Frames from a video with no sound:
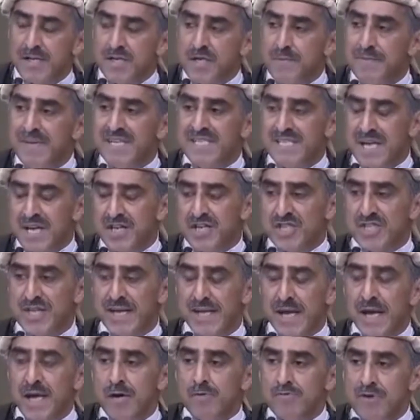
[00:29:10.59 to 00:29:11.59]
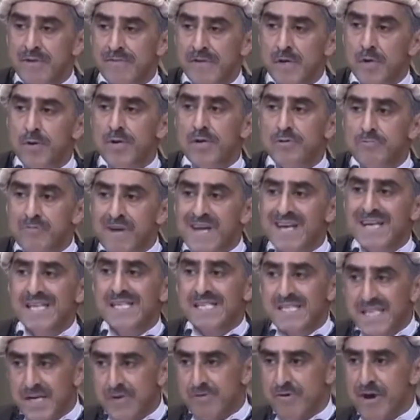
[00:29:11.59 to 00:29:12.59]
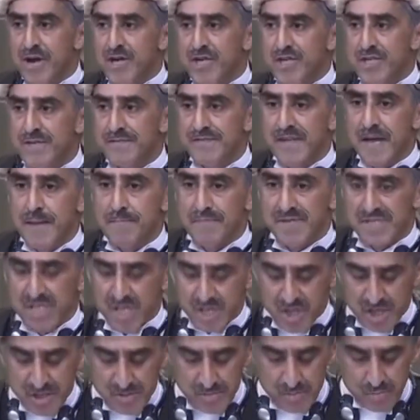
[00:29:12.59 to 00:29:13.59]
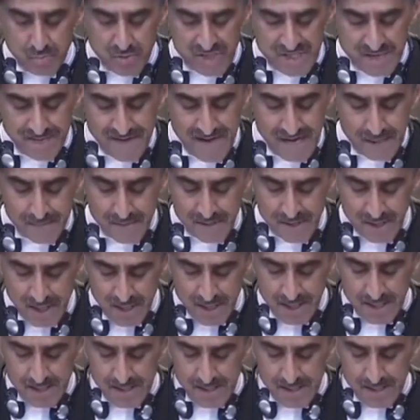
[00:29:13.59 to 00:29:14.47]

to be such that review and reconsideration of their position was available